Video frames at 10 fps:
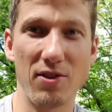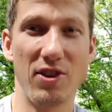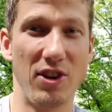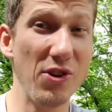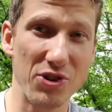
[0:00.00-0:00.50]

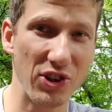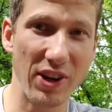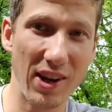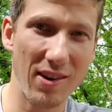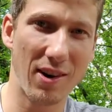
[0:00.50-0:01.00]

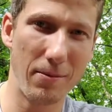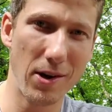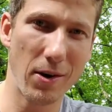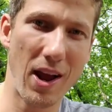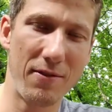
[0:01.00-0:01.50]
usually you're going to be
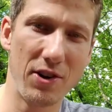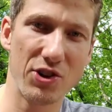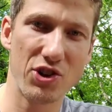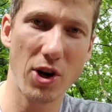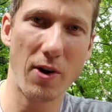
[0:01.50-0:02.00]
okay if you
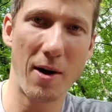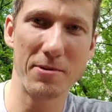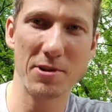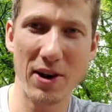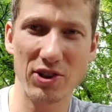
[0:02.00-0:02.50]
just show up,
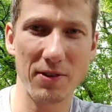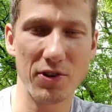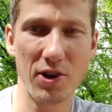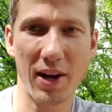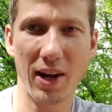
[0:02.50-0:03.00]
especially if you're
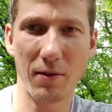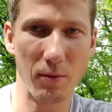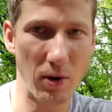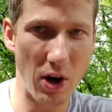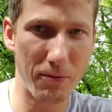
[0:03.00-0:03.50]
talking
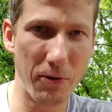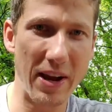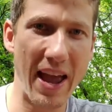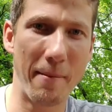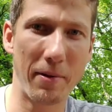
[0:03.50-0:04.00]
free
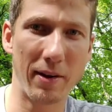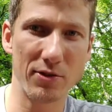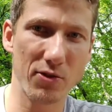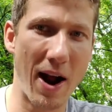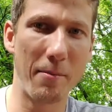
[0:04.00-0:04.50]
camping,
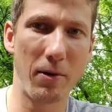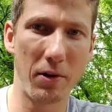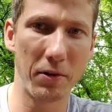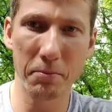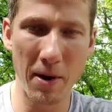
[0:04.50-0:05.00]

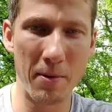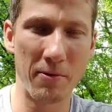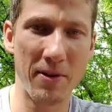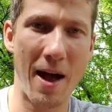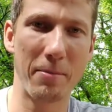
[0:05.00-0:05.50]
scramble, primitive
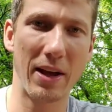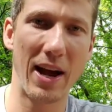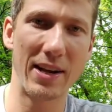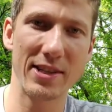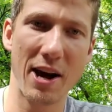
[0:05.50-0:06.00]
camping kind
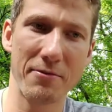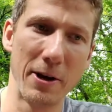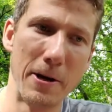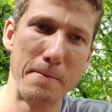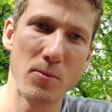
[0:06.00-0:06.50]
of stuff.
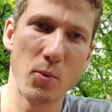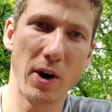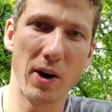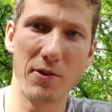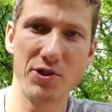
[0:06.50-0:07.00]

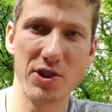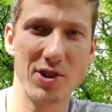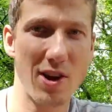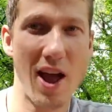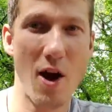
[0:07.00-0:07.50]
where there's just
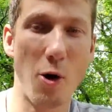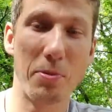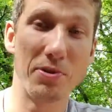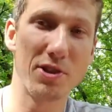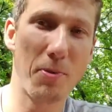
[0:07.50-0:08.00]

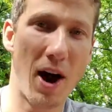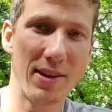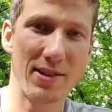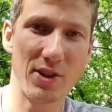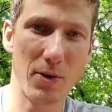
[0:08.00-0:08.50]
open
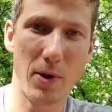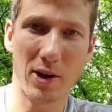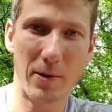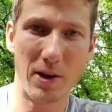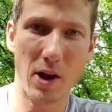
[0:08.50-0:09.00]
spots and you're
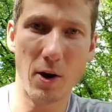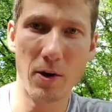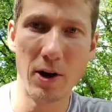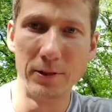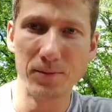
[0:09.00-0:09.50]
welcome to go.
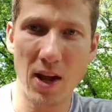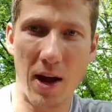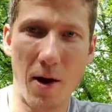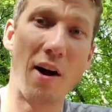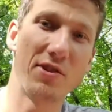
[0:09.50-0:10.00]

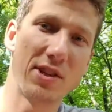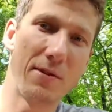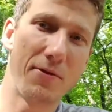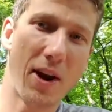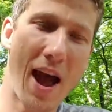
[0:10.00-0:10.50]
Obviously, if
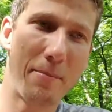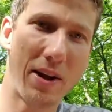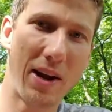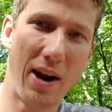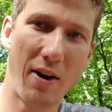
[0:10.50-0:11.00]
you're camping
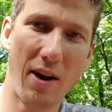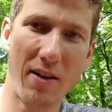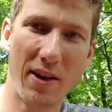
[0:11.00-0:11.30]
in an area that's